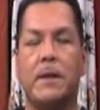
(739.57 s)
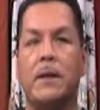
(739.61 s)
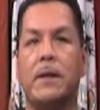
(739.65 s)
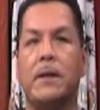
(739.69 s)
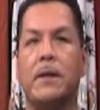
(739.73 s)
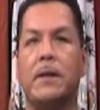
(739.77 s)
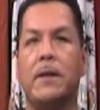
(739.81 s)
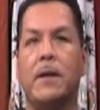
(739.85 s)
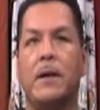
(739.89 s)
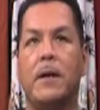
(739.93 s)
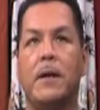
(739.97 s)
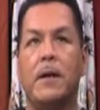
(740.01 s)

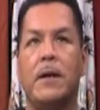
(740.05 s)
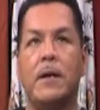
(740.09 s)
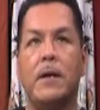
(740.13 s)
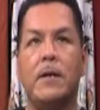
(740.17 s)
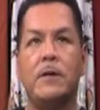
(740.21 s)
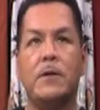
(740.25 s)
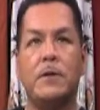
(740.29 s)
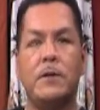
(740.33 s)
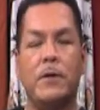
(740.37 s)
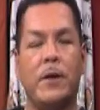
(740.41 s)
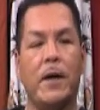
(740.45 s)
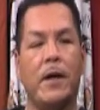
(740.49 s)
And
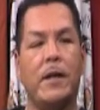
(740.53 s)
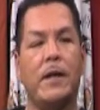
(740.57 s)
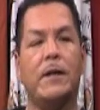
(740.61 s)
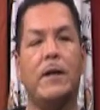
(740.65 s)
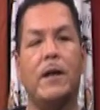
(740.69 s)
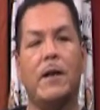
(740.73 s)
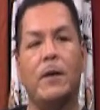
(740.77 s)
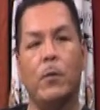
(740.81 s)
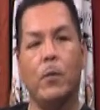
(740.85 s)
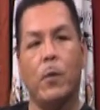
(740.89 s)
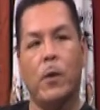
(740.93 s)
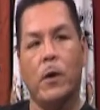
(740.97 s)
so you got a
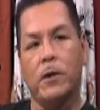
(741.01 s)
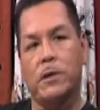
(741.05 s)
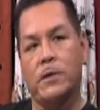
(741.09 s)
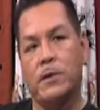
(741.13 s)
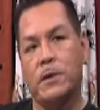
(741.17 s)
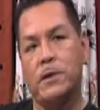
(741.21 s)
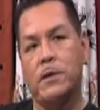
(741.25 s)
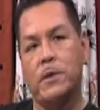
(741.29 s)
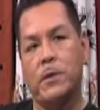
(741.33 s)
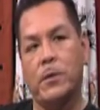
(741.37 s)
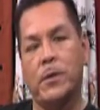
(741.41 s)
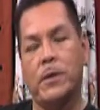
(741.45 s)
lot of work
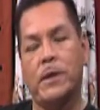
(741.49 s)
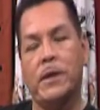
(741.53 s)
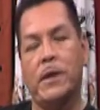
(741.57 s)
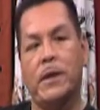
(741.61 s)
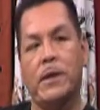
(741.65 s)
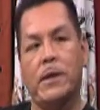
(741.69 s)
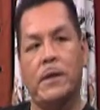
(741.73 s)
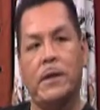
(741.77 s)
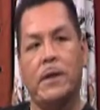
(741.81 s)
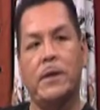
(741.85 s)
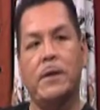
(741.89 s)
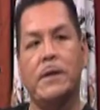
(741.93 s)
to do with it.
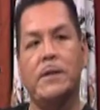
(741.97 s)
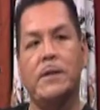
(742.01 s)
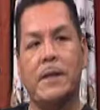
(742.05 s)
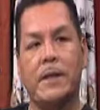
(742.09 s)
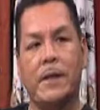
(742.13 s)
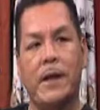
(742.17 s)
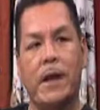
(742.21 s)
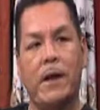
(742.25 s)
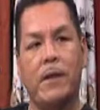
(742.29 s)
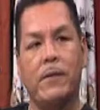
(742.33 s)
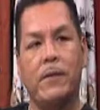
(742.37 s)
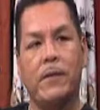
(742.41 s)
And then you the know,
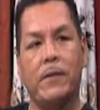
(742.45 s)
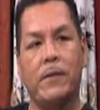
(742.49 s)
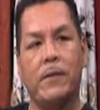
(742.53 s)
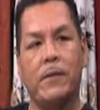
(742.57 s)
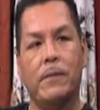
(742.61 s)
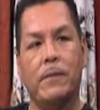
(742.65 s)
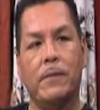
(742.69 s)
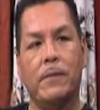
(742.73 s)
cleaners won't